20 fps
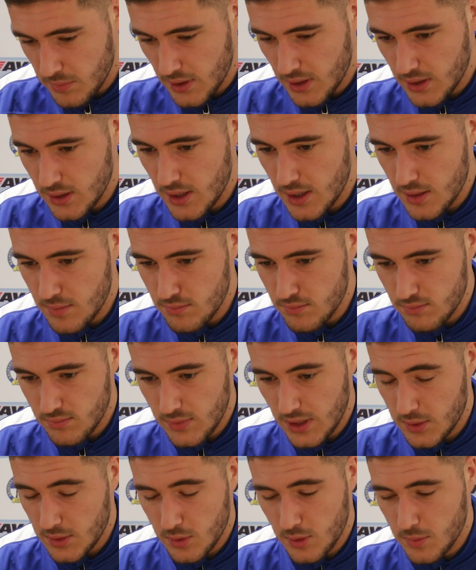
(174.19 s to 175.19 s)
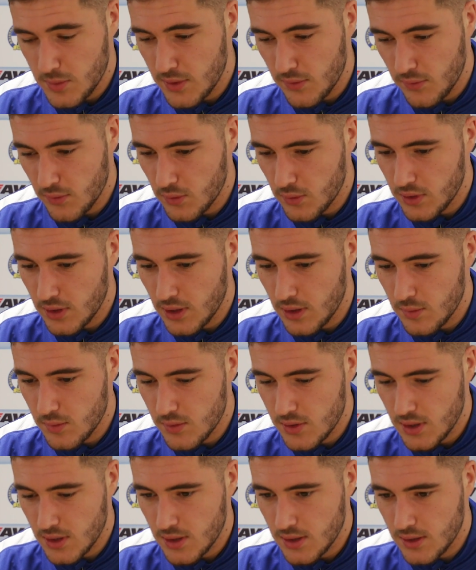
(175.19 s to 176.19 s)
But that's what I'm here for, you know,
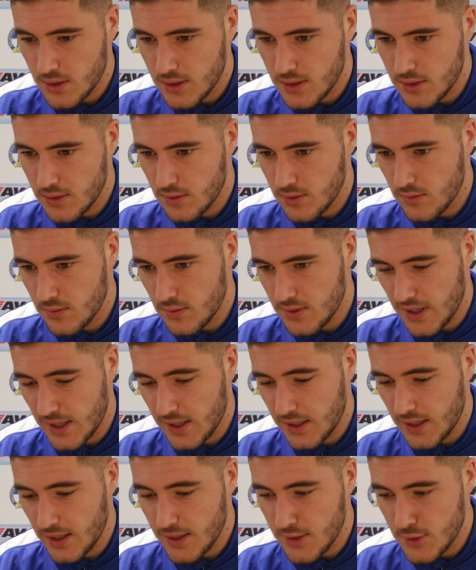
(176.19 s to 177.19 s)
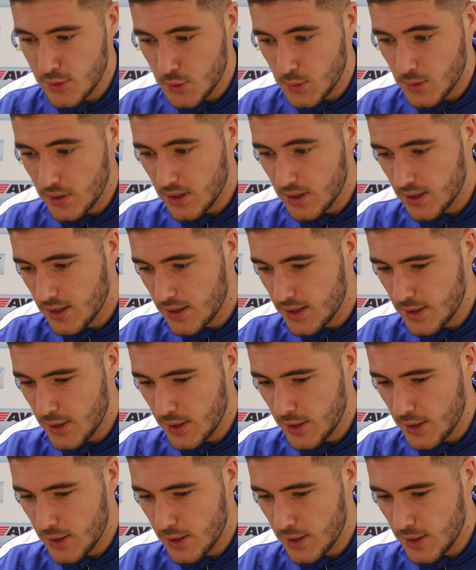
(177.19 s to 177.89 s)
to take it into a